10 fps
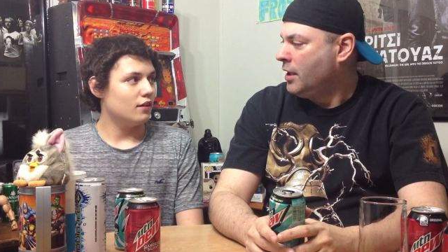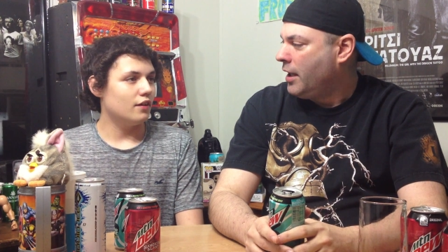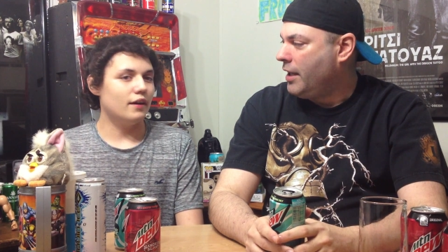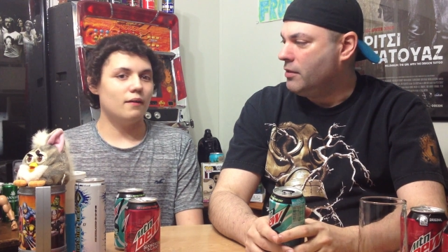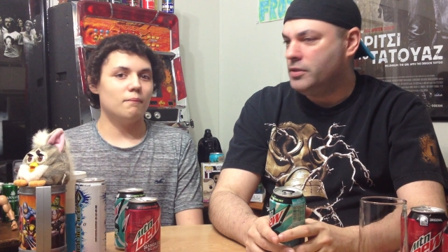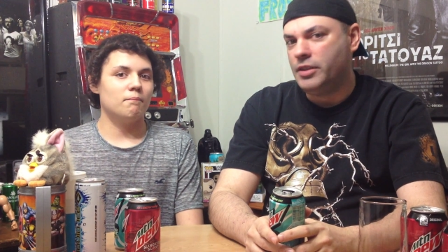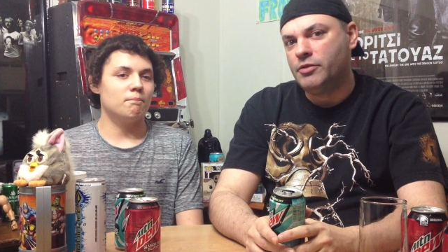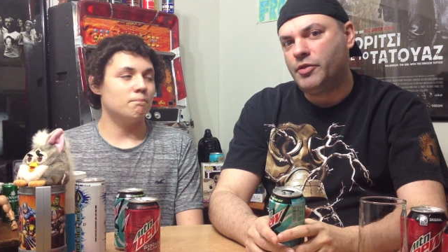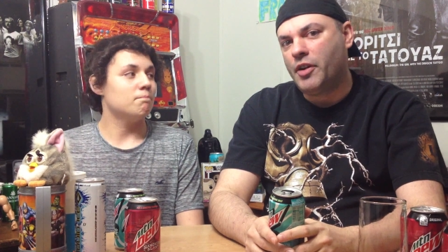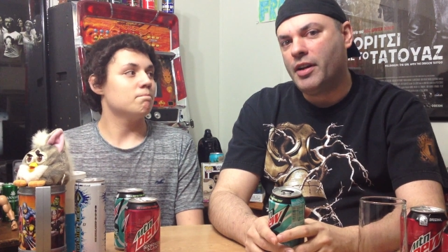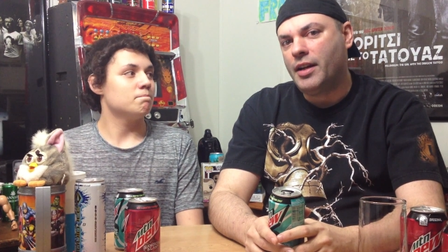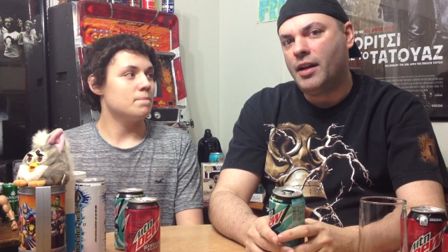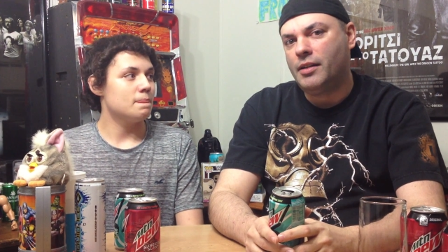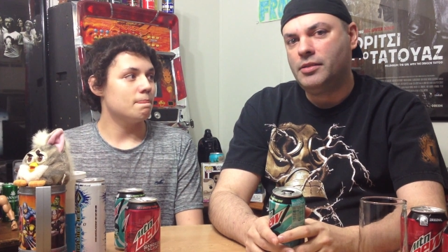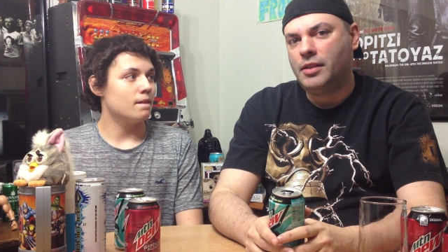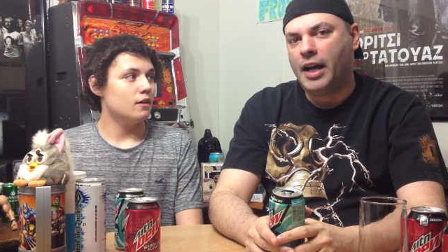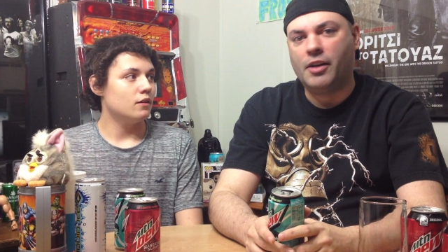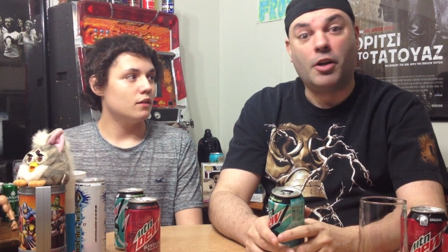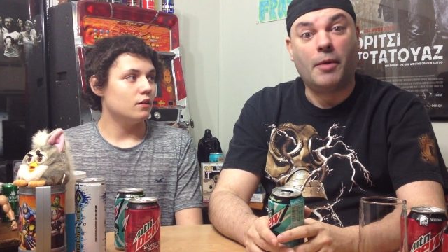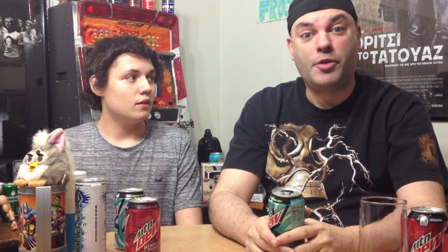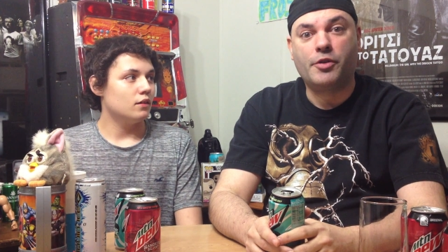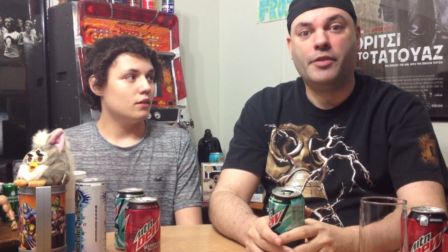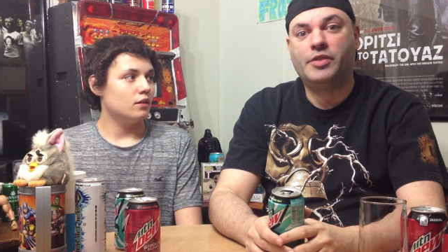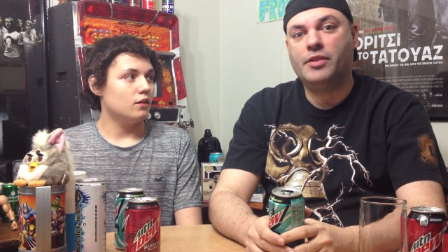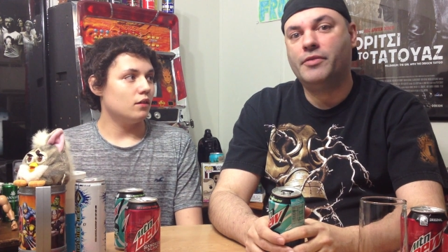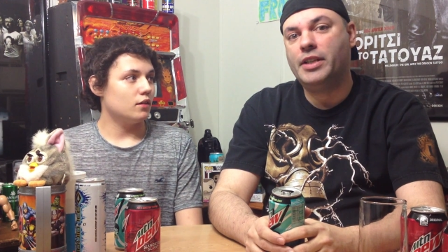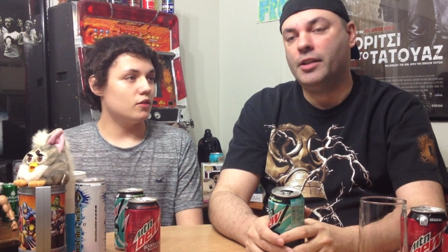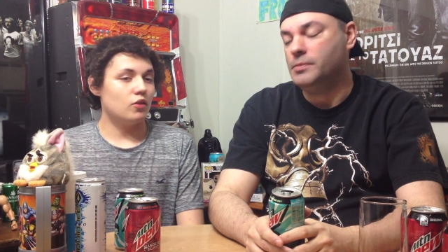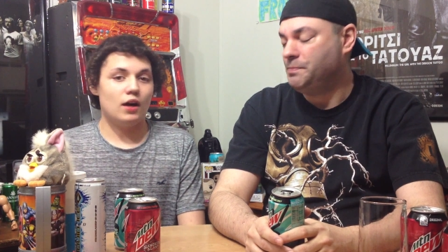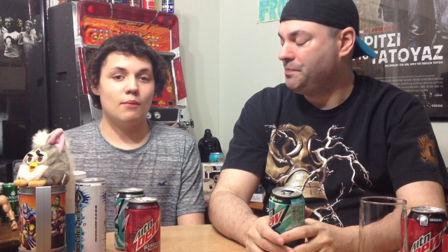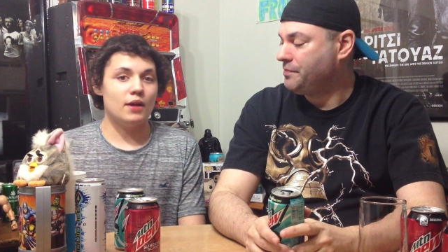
Speaker 1: It yep. was it was very, uh, I don't know, I'm sure you've seen the video. I'm